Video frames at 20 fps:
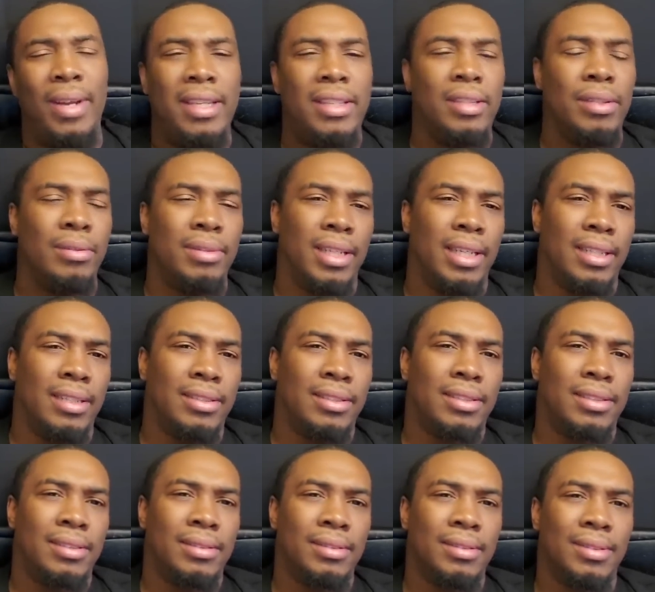do
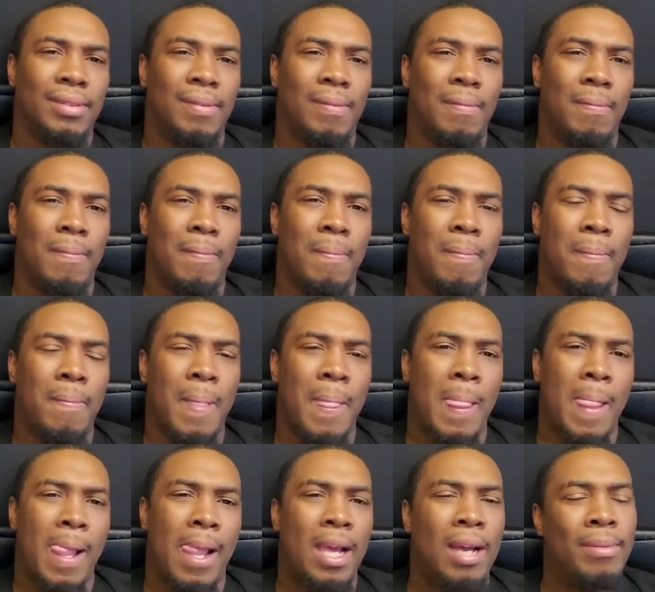this
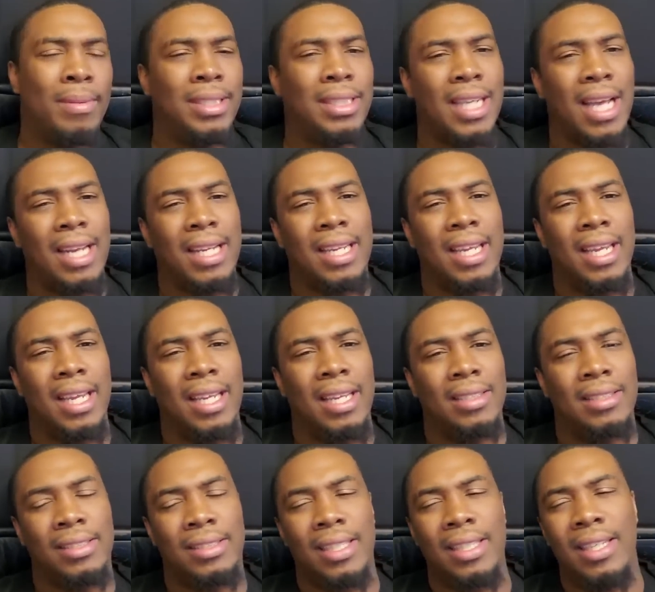and we try to
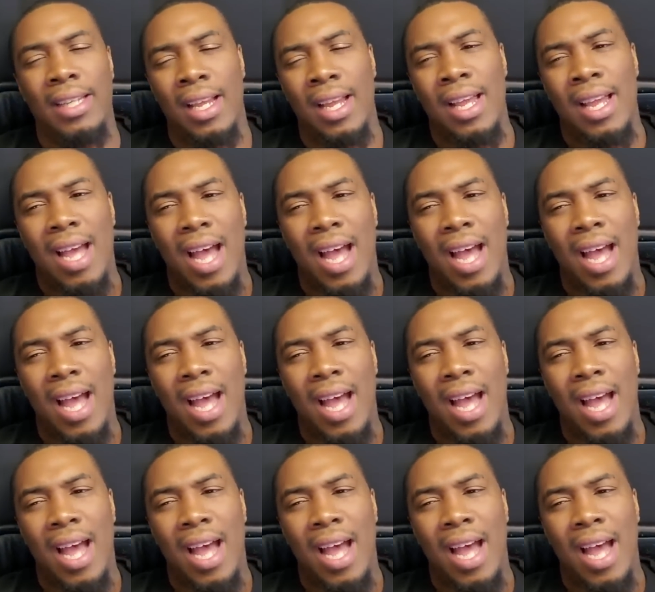get, see,